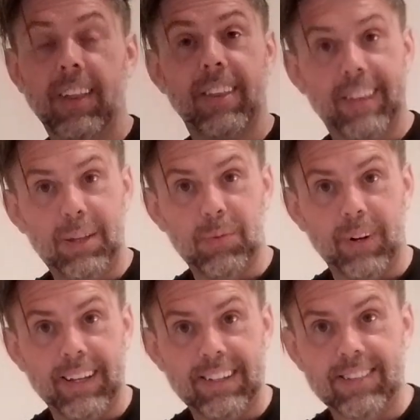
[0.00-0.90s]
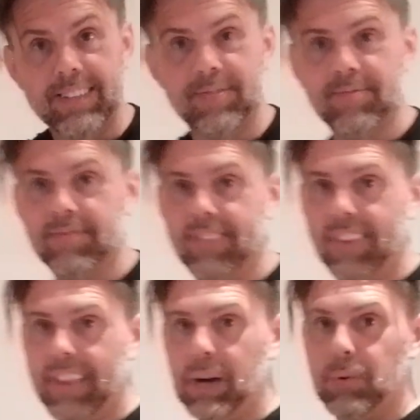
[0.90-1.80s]
This one is.
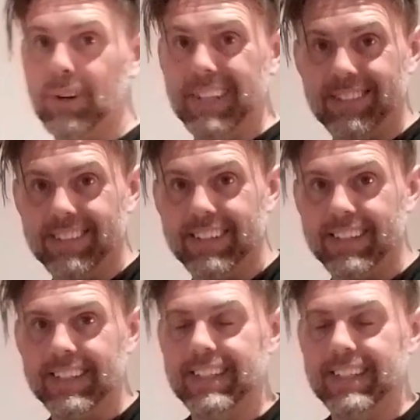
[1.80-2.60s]
That wall isn't.